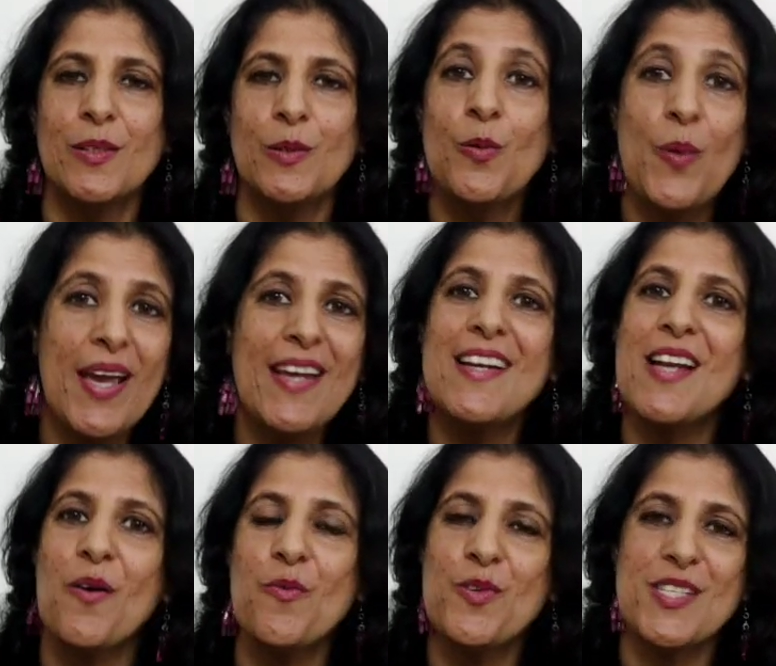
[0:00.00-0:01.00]
who were in
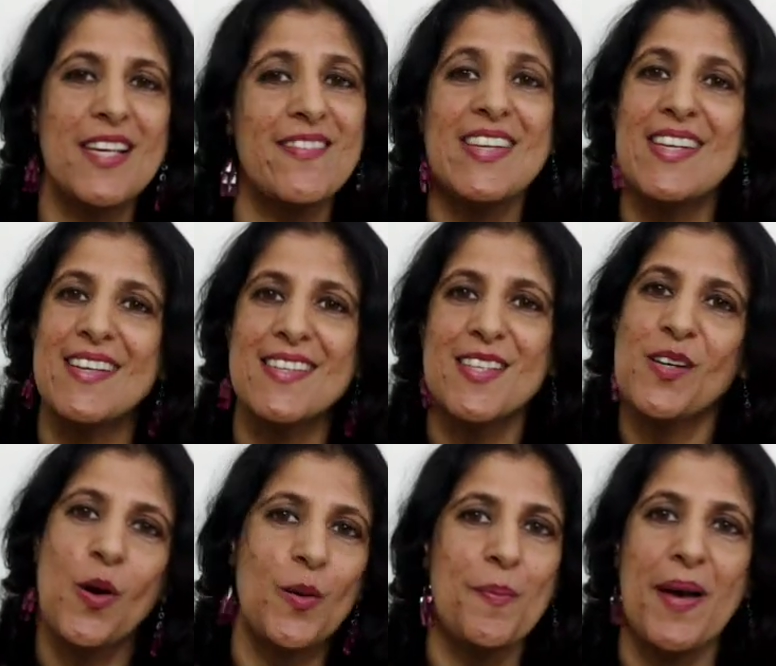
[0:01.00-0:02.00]
love for 7 years and
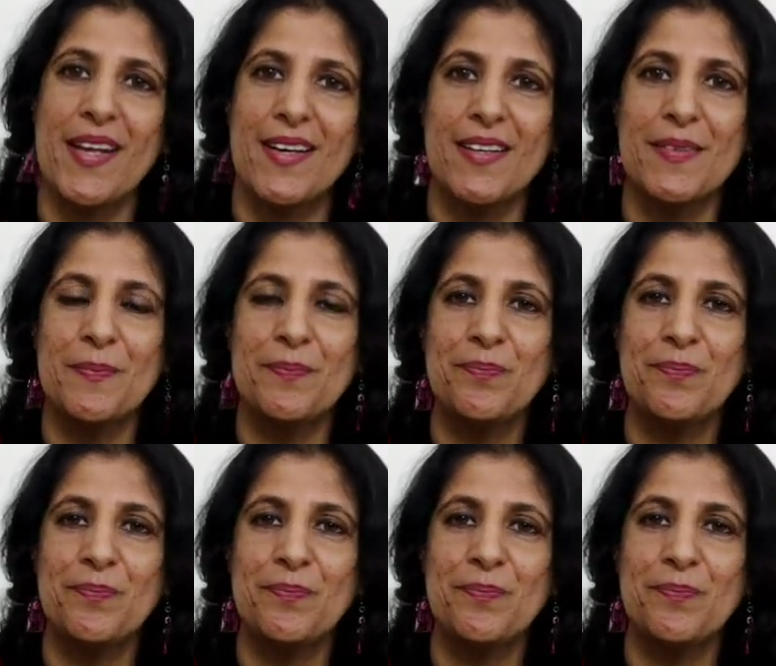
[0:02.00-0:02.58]
got married.